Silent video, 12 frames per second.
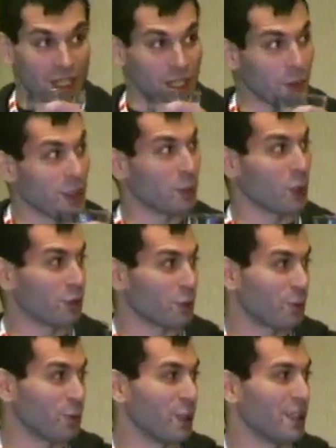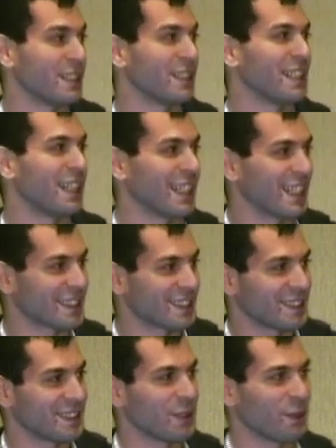Oh, and one more point. I
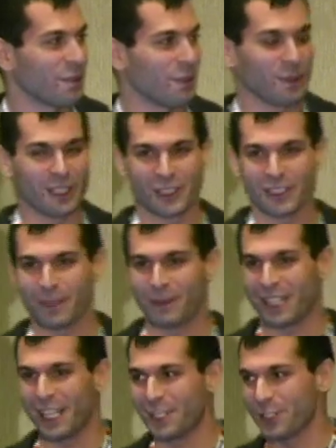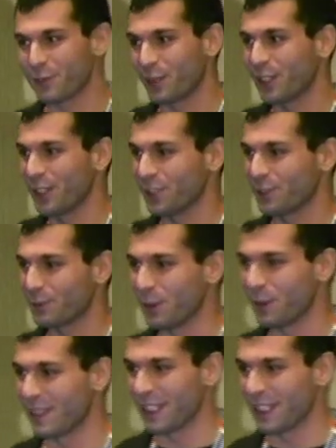guess if a malicious application is running as root,